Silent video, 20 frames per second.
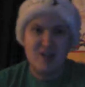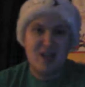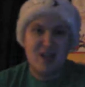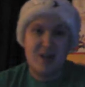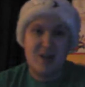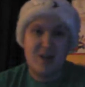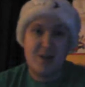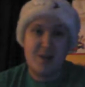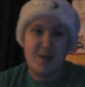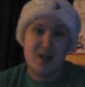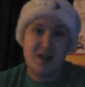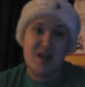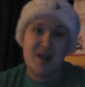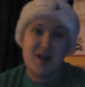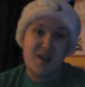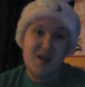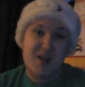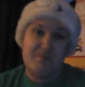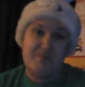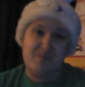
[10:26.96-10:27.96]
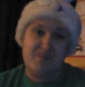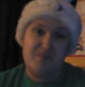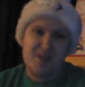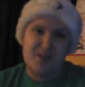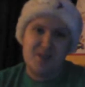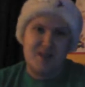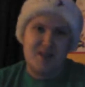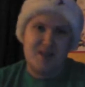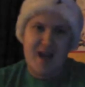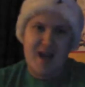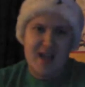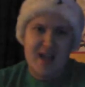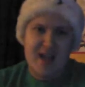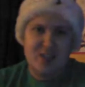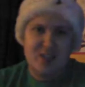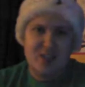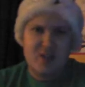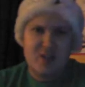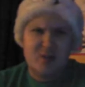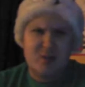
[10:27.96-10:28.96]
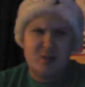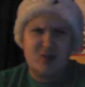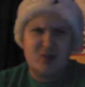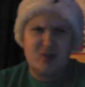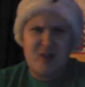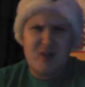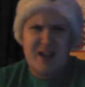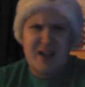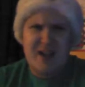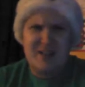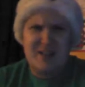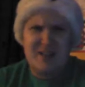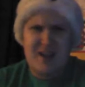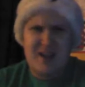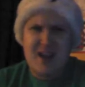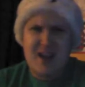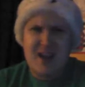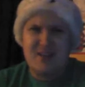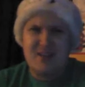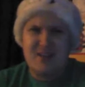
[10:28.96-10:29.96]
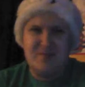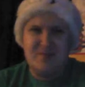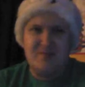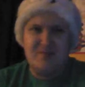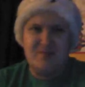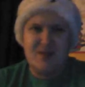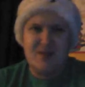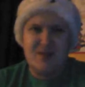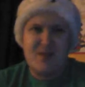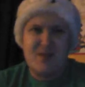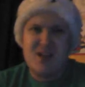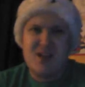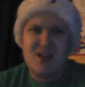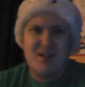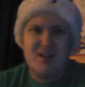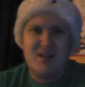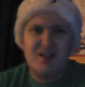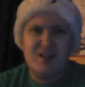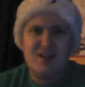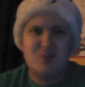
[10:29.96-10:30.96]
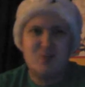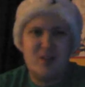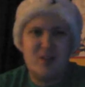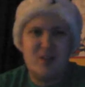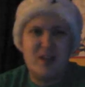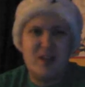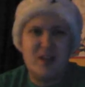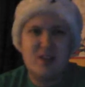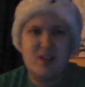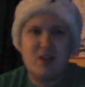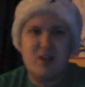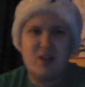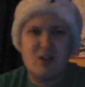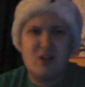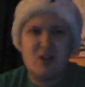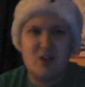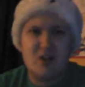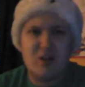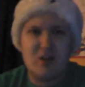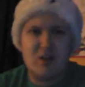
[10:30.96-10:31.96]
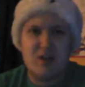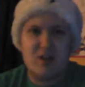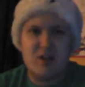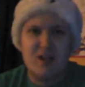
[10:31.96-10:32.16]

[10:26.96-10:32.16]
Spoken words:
I mean, I actually almost cried at the end. I mean, it's really a tearjerker.